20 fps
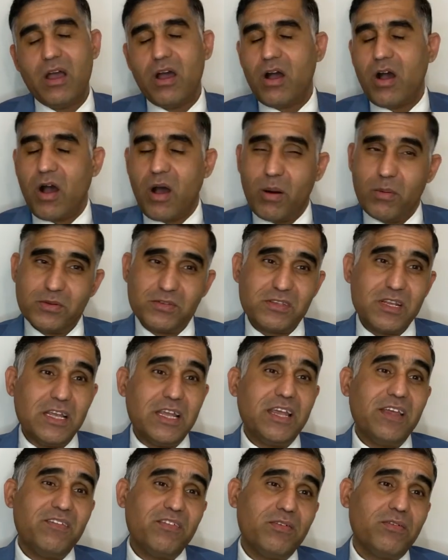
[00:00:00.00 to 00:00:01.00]
obviously
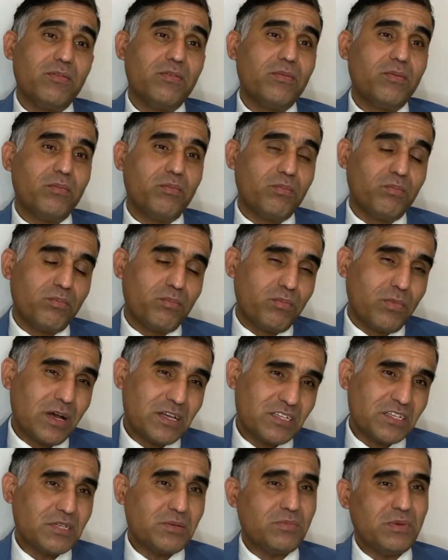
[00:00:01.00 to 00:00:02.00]
he
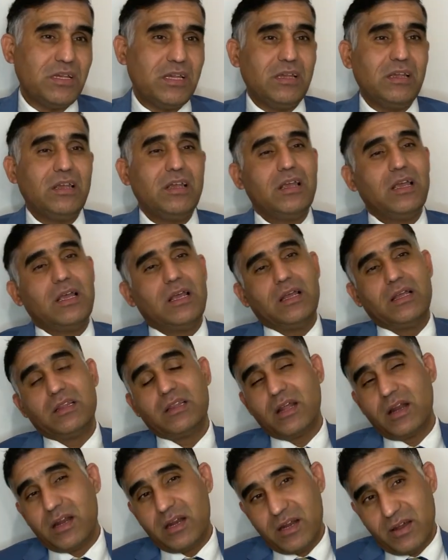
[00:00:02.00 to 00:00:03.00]
must be the
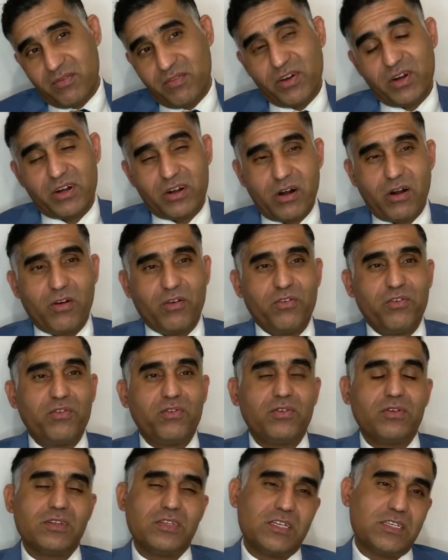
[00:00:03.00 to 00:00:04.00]
lover of
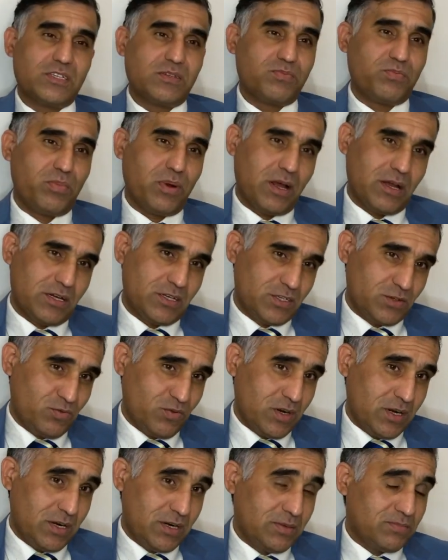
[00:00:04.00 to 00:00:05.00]
this plant
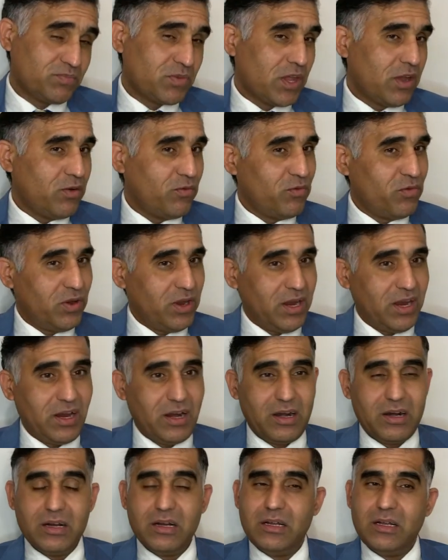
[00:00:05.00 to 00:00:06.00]
world, where
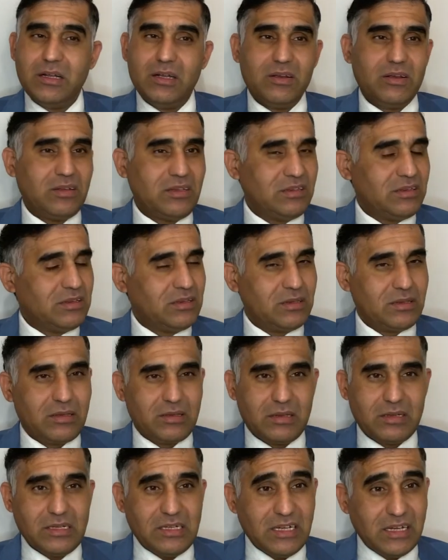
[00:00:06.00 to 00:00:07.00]

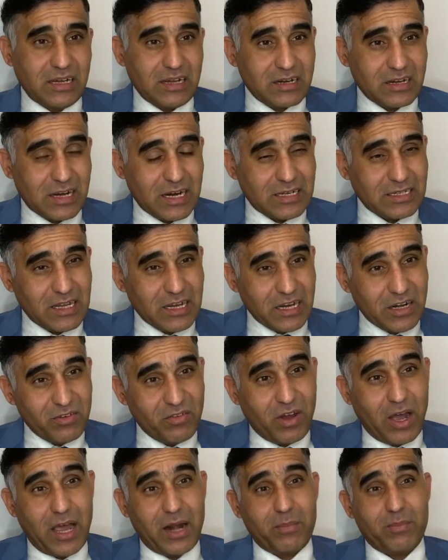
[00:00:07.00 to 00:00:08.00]
he can get the
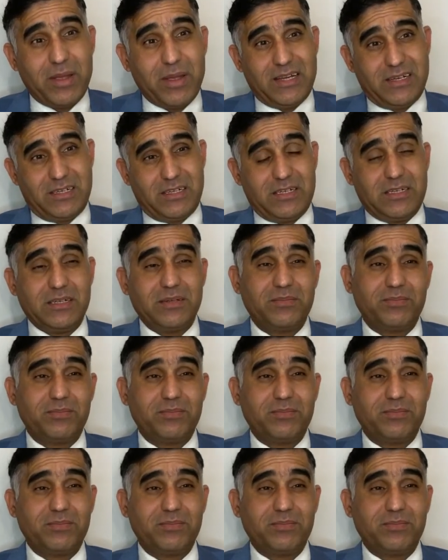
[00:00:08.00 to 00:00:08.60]
environment